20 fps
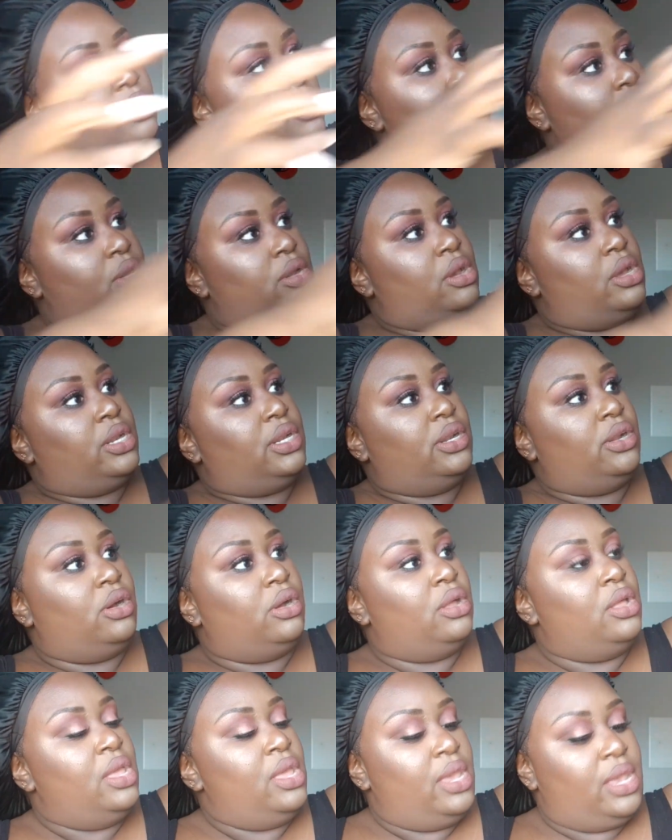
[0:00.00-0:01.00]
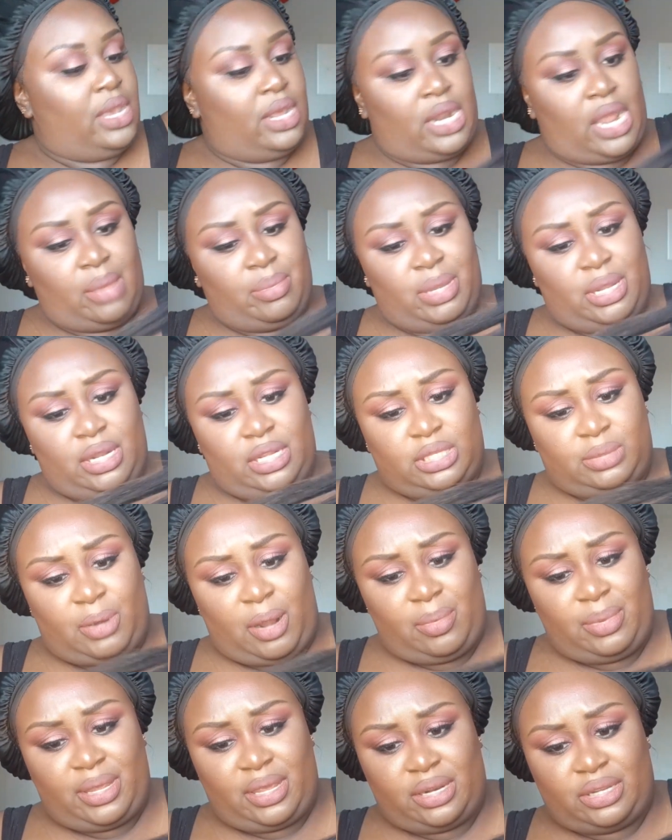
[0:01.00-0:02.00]
Not at all. And I mean, it's
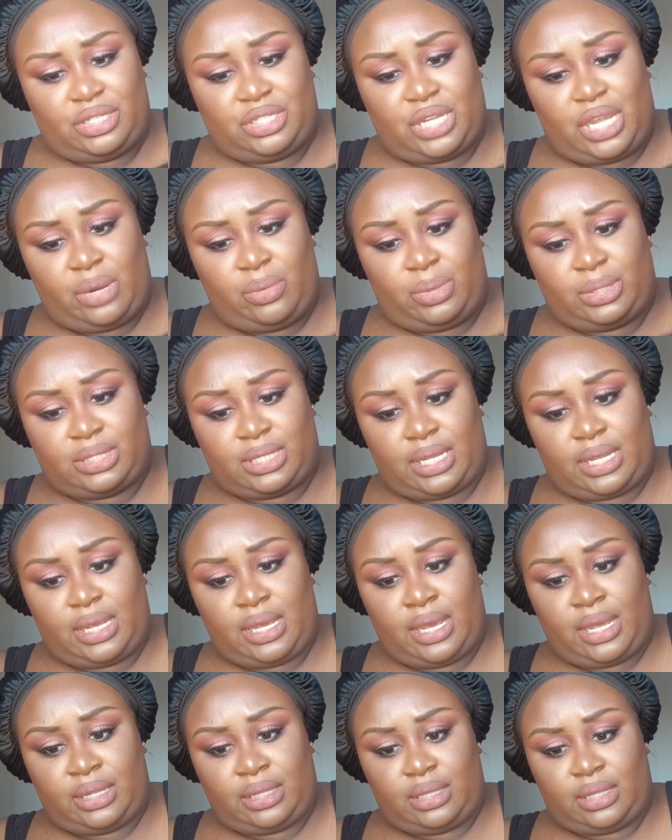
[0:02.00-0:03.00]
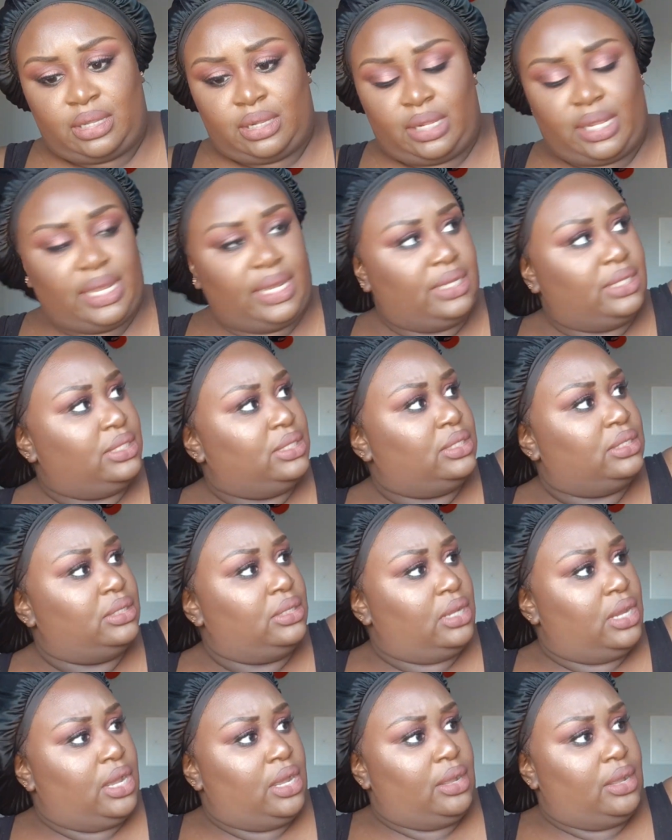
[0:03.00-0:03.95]
probably gonna shed once I cut the lace.